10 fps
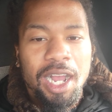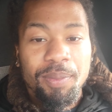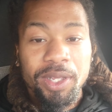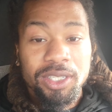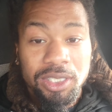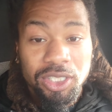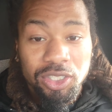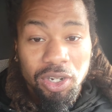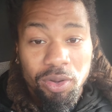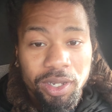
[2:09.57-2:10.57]
I'm thinking she's
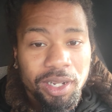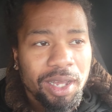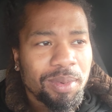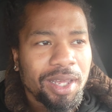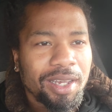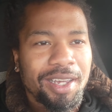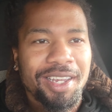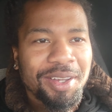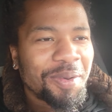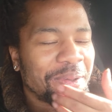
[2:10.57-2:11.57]
joking. Like, I'm like,
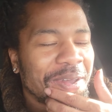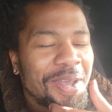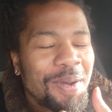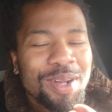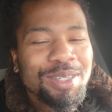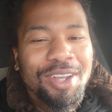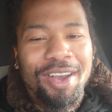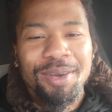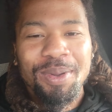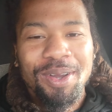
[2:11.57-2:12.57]
"What are you
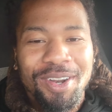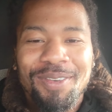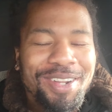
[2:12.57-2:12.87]
talking about, girl?